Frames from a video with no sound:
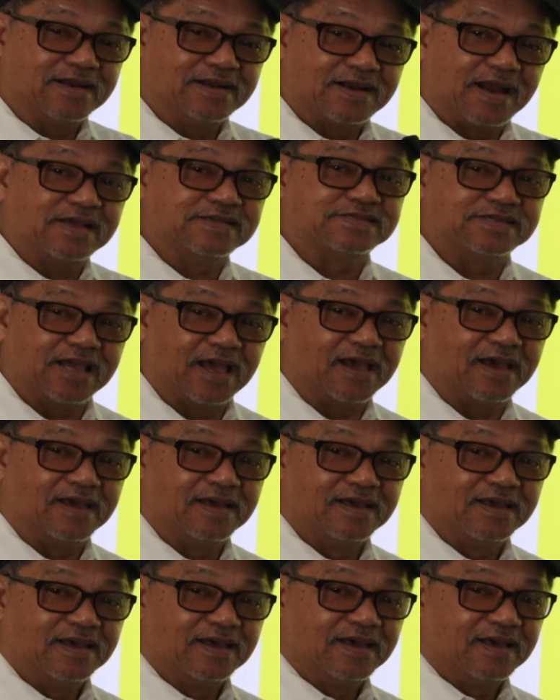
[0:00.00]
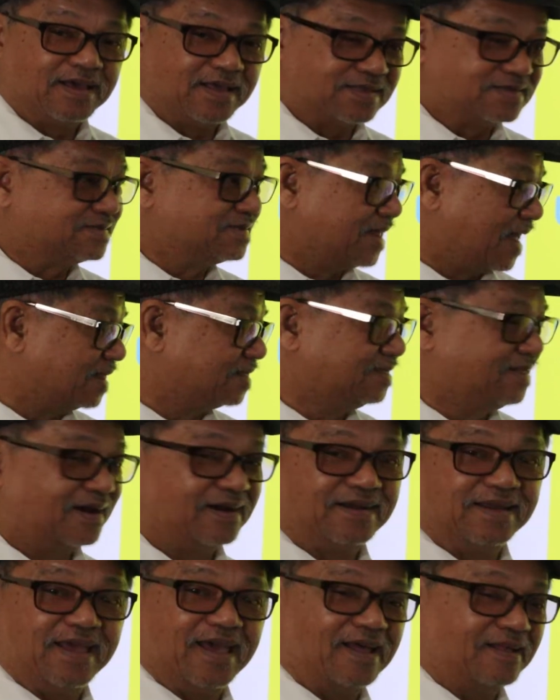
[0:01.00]
Russia. It's not
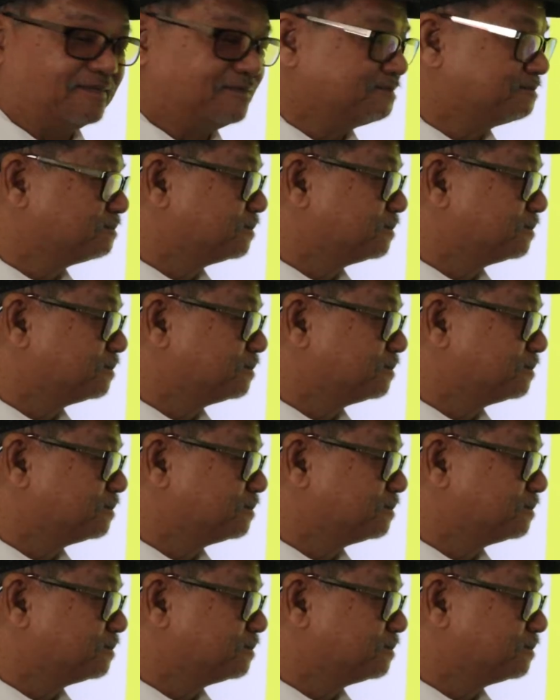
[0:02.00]
there yet.